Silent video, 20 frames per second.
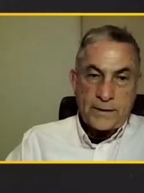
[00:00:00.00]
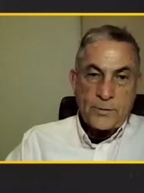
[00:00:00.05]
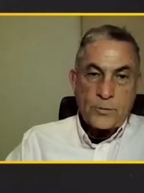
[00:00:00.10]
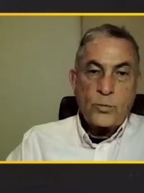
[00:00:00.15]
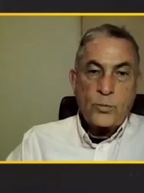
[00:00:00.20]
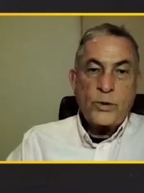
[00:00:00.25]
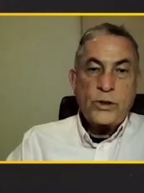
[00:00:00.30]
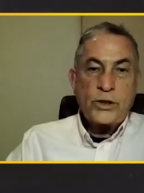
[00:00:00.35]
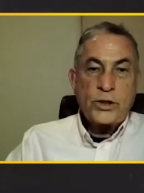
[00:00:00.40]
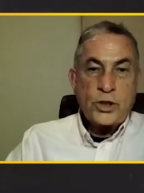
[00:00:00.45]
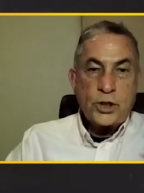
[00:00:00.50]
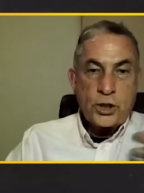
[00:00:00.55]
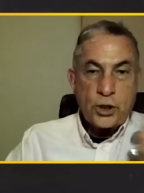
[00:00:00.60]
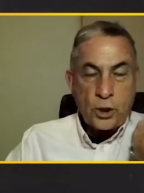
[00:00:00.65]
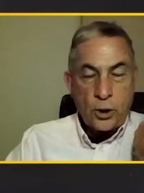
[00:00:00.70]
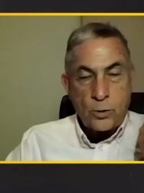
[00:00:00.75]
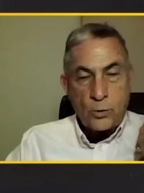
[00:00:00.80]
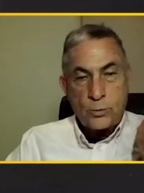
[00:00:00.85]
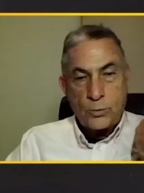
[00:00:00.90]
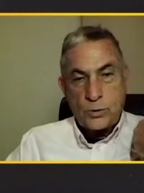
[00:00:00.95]
We
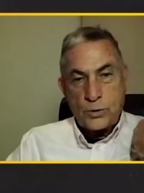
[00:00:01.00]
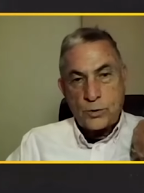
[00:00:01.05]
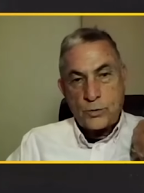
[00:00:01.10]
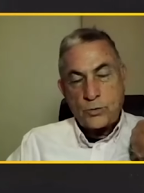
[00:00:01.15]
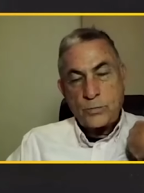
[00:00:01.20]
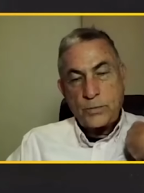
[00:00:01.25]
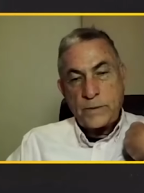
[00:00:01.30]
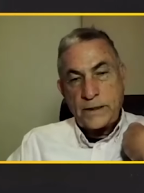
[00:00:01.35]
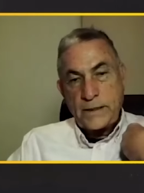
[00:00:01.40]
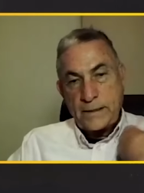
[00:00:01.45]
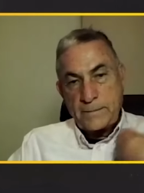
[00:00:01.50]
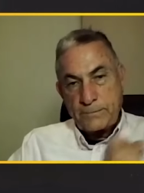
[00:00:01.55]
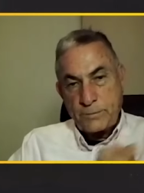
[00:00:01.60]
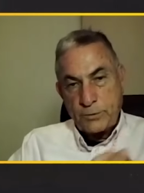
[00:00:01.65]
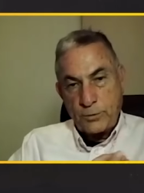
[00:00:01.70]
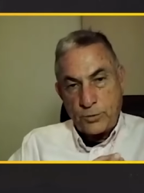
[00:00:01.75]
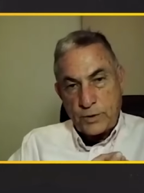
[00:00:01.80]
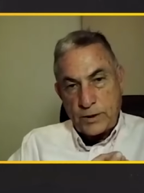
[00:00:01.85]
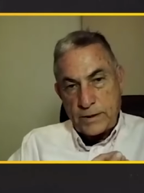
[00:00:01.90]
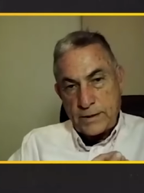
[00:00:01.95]
chose to be the
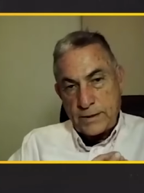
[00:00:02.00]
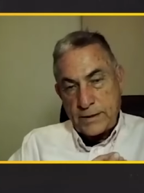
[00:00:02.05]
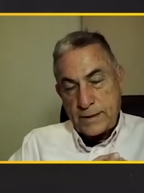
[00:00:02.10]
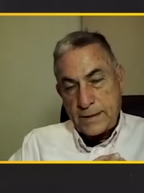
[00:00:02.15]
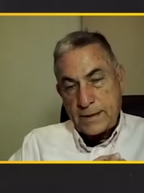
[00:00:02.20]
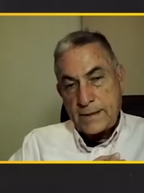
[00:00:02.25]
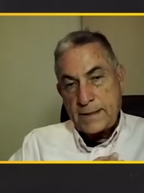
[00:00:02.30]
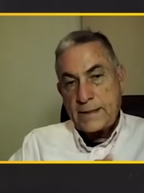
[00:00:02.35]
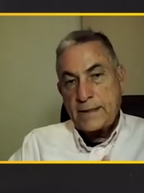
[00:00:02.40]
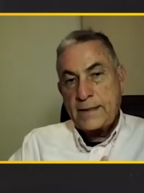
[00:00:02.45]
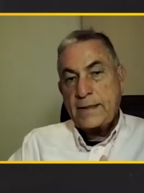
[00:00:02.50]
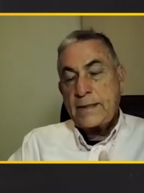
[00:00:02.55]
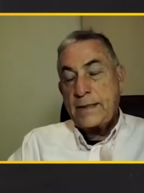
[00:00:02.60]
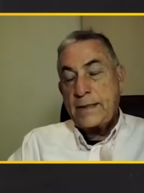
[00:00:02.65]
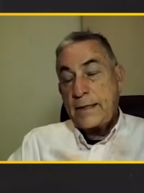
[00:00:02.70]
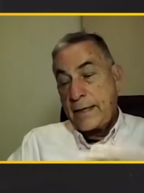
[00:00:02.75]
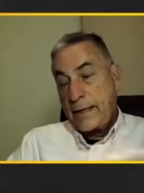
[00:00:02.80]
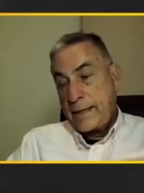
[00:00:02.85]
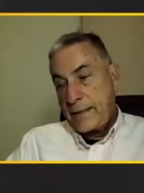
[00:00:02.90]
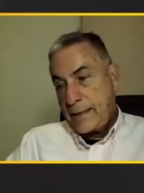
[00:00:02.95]
Putins.
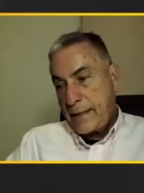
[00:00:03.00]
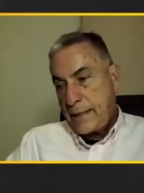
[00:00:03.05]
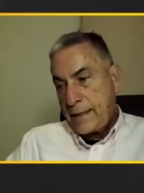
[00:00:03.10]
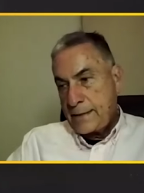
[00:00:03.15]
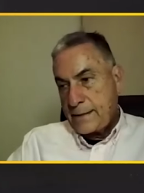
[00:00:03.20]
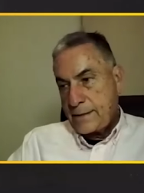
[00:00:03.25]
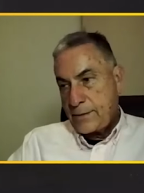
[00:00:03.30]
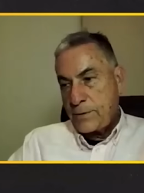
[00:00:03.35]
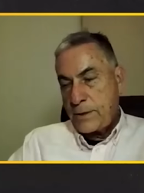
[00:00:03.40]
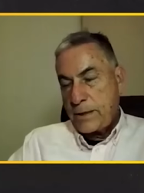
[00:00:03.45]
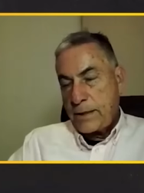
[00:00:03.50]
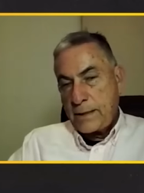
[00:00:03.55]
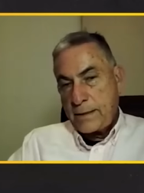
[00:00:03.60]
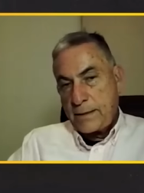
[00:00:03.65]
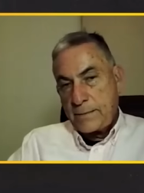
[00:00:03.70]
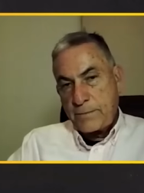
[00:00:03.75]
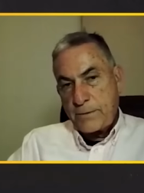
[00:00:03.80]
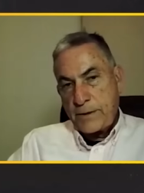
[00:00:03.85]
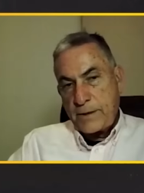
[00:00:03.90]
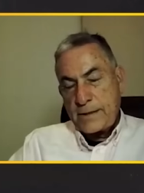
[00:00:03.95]
And that's really
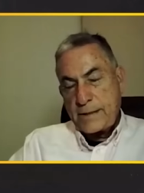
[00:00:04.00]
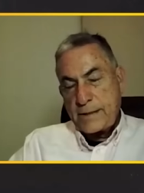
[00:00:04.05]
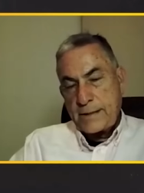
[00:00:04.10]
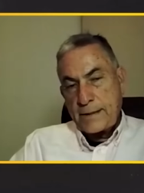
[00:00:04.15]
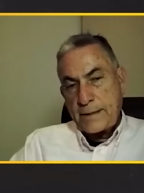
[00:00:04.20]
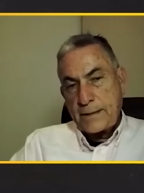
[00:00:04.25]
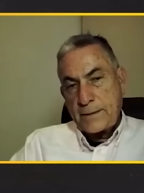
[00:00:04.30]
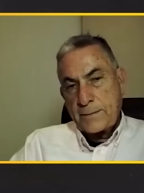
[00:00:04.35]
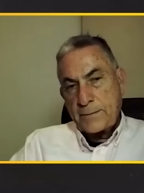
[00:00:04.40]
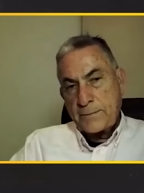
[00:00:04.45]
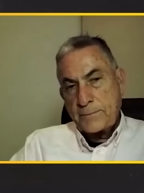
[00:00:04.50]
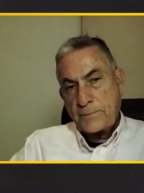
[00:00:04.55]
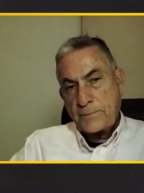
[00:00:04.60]
depressing.